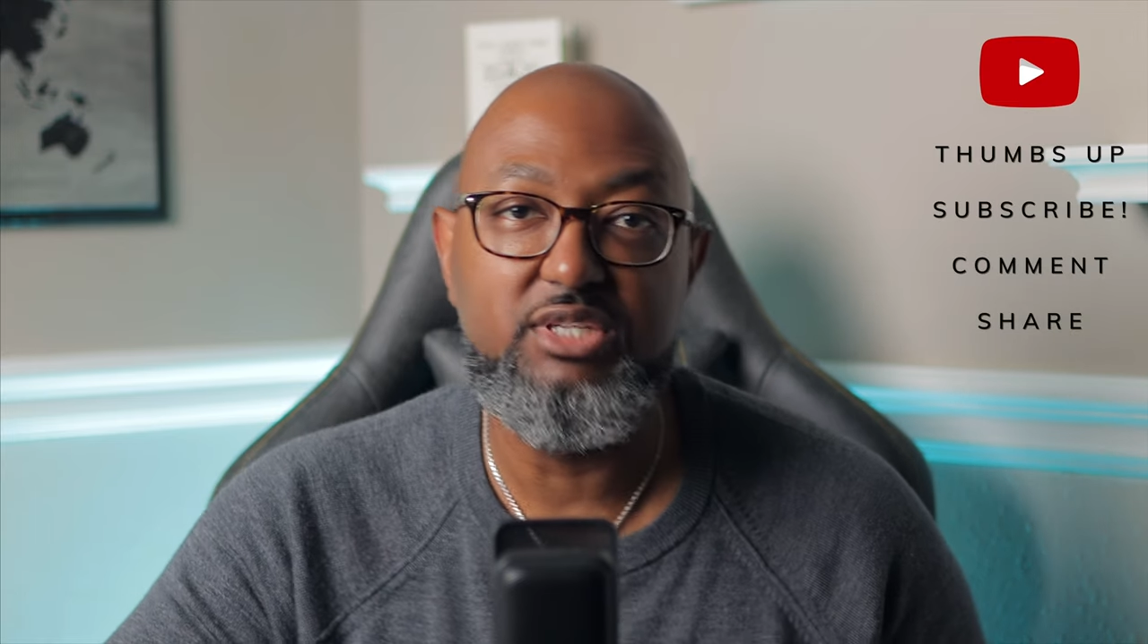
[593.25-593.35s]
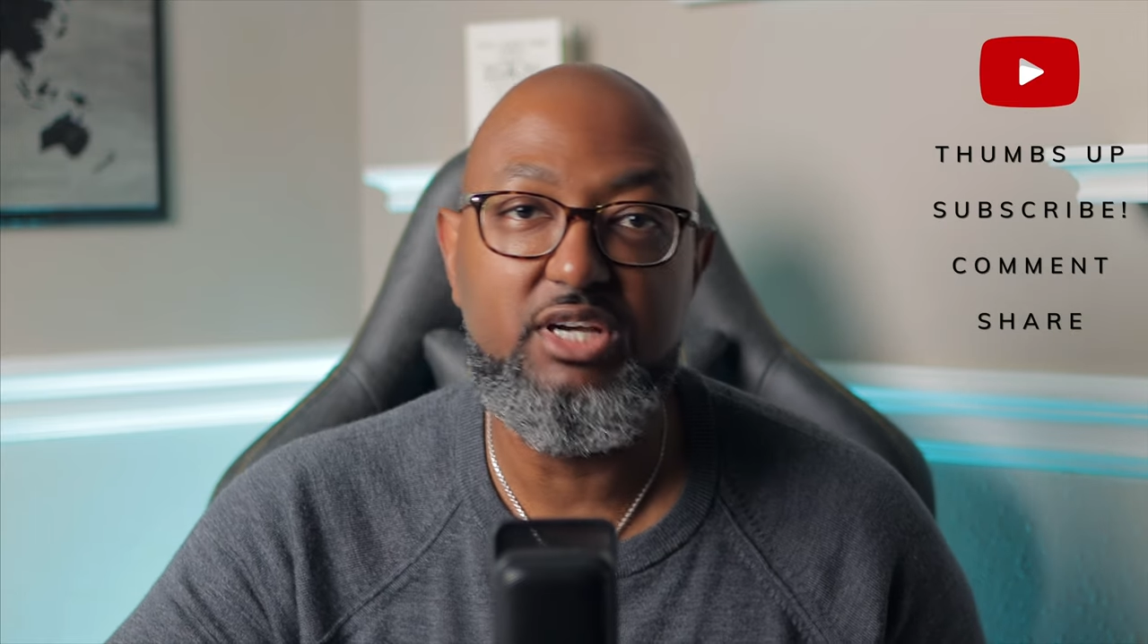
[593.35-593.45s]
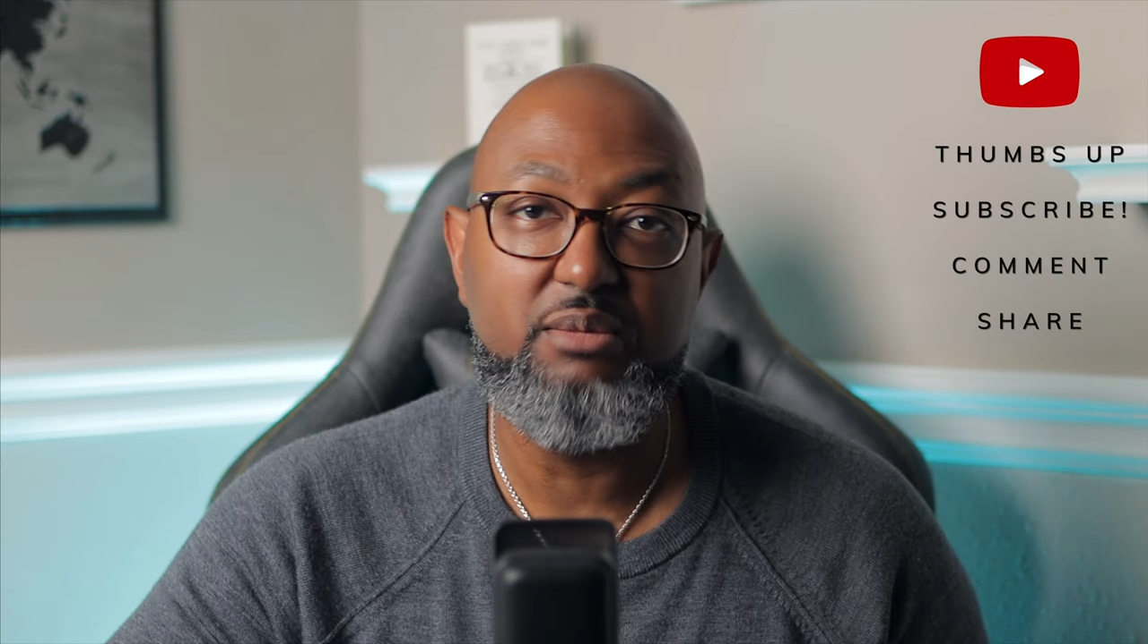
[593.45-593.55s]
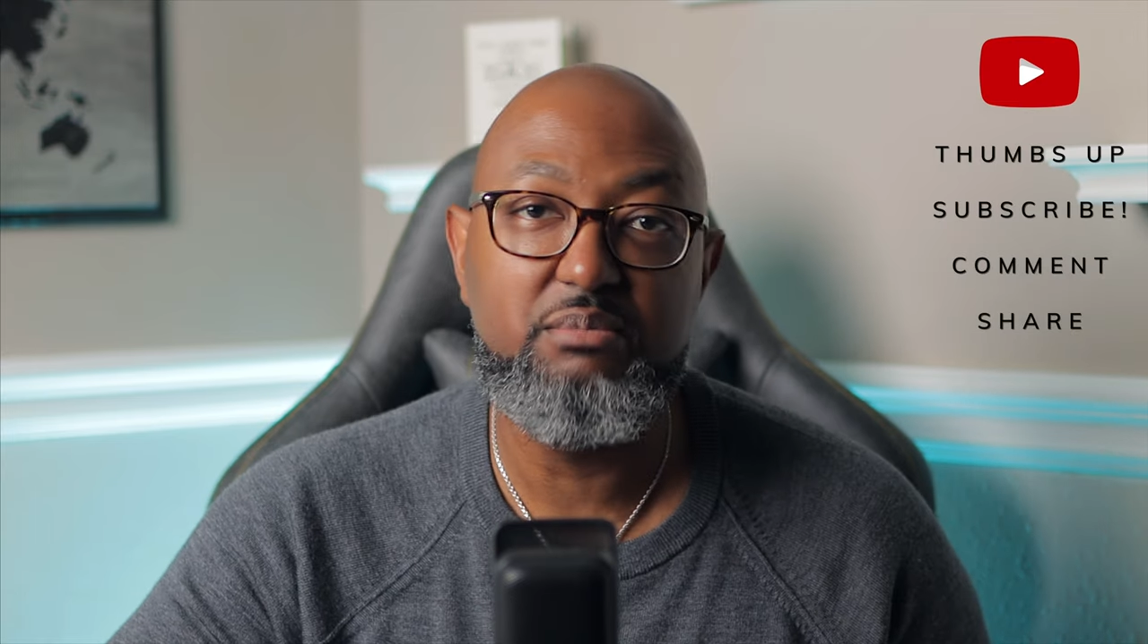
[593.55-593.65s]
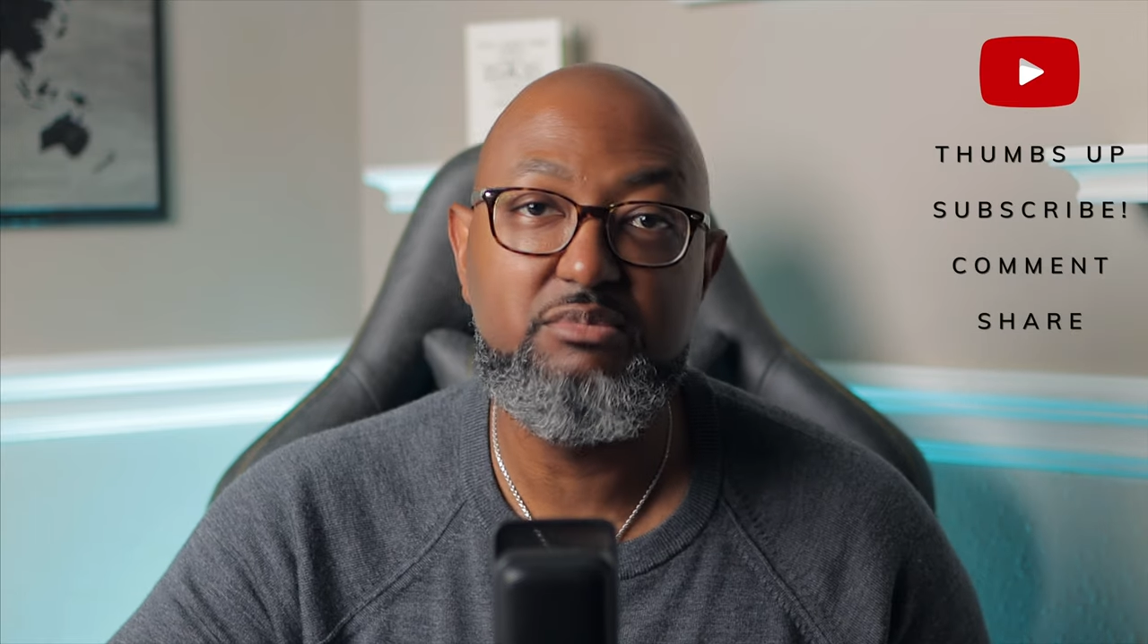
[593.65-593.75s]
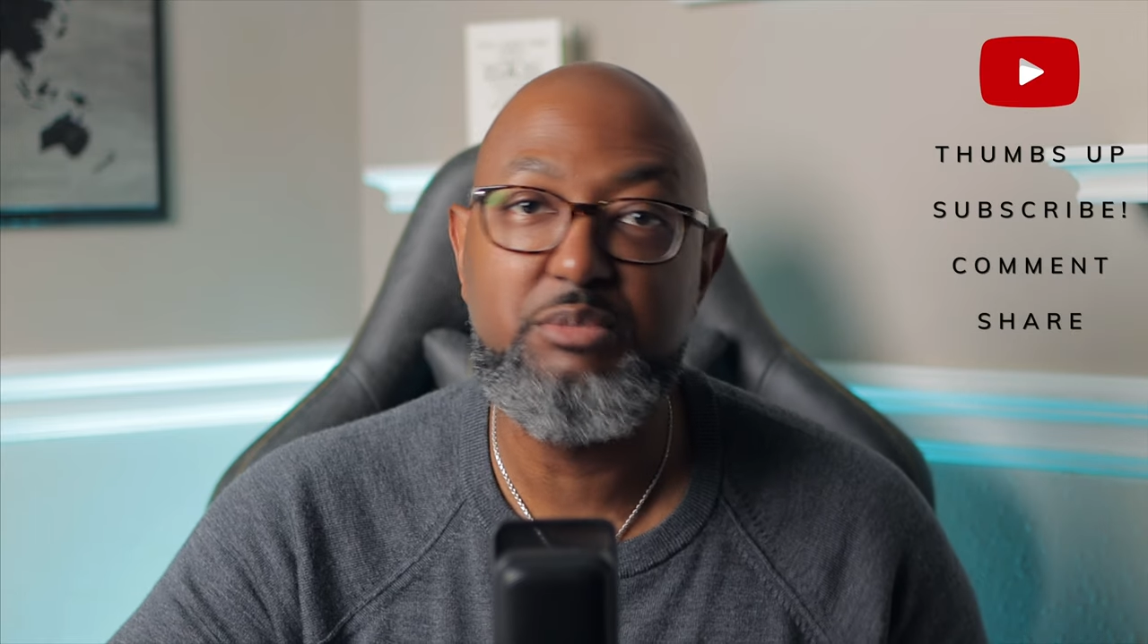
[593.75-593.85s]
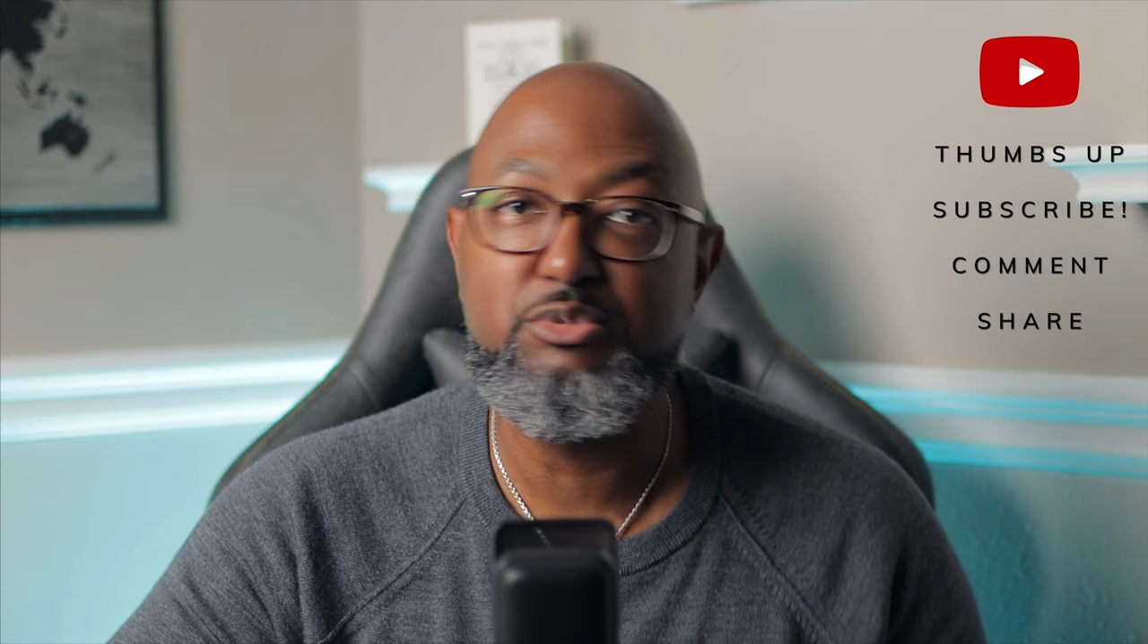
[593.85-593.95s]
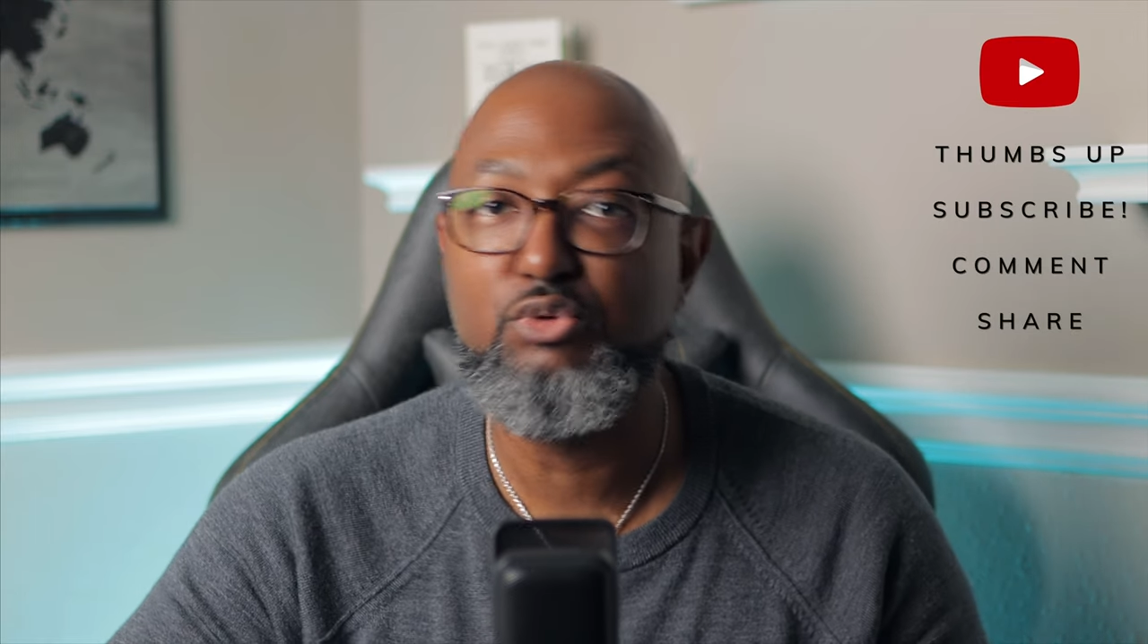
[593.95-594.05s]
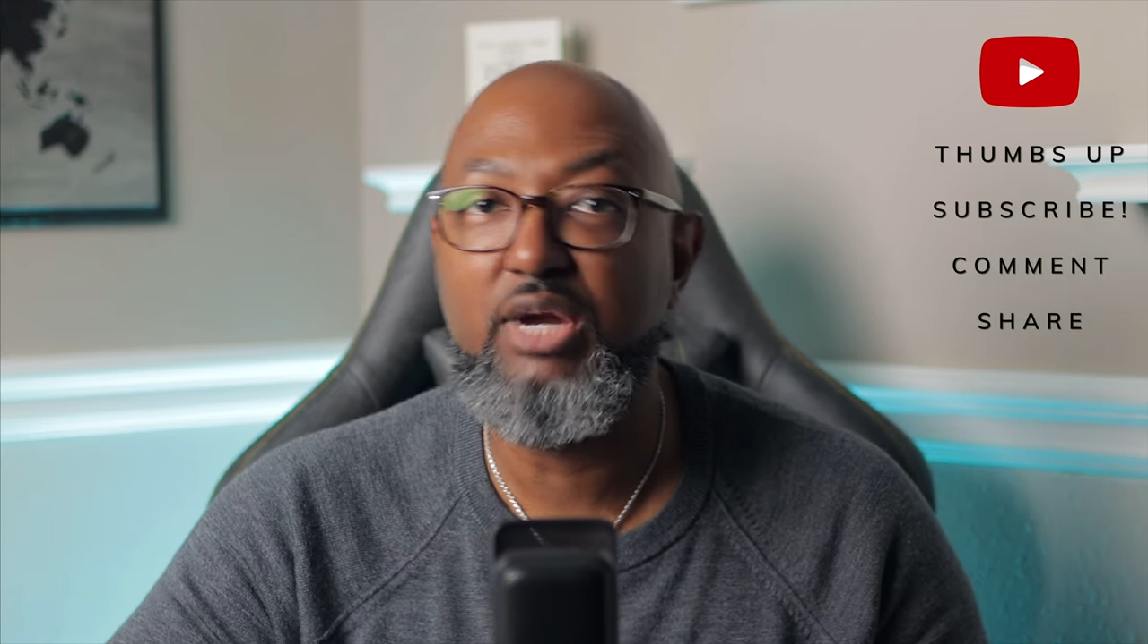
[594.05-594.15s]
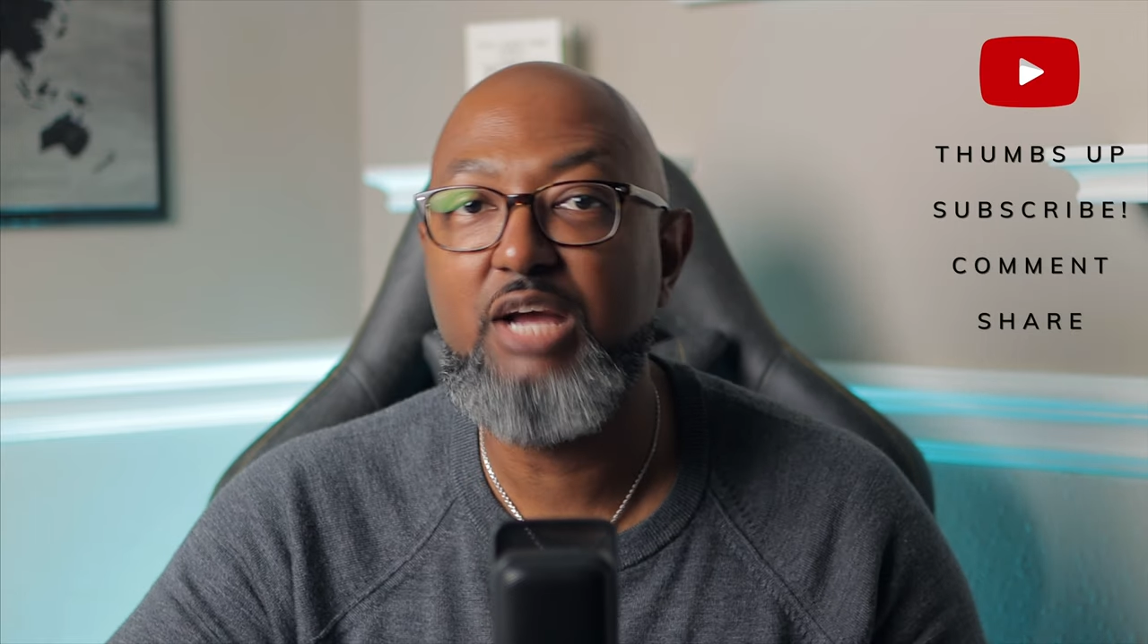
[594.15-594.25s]
up,
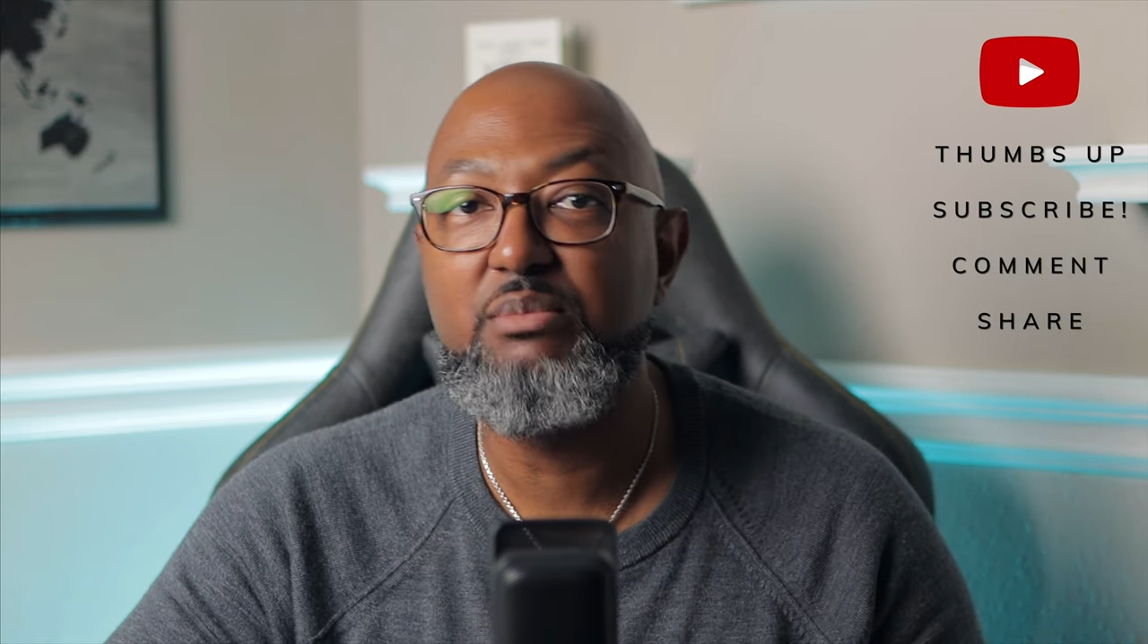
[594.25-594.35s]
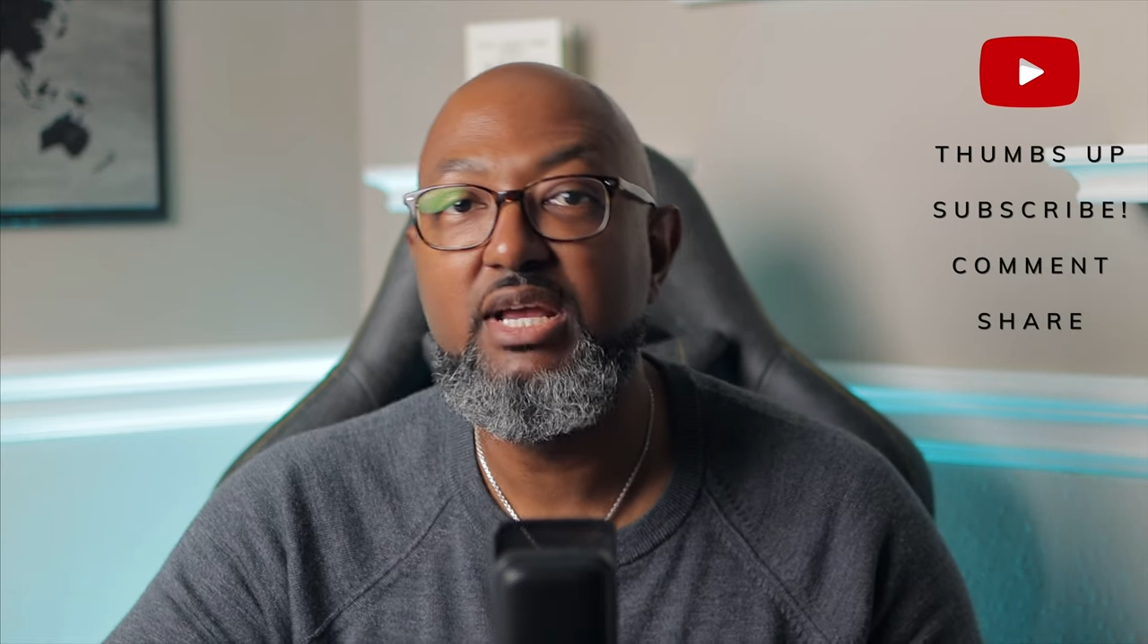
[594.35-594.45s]
subscribe,